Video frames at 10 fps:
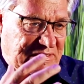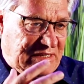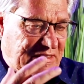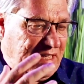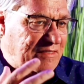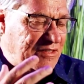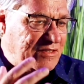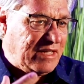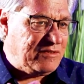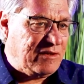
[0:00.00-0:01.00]
in, in the
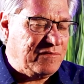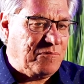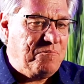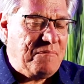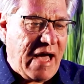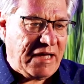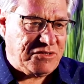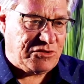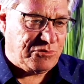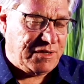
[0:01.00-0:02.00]
sense of
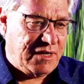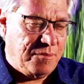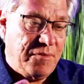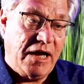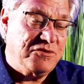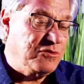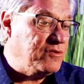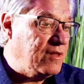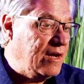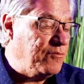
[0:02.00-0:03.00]
mastery in a master
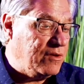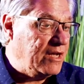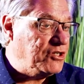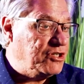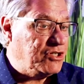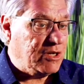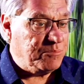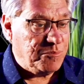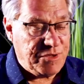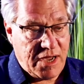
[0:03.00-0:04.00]
slave
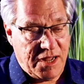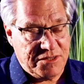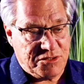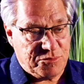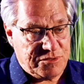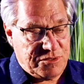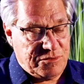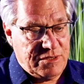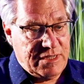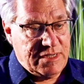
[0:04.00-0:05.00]
relationship, to be honest with you.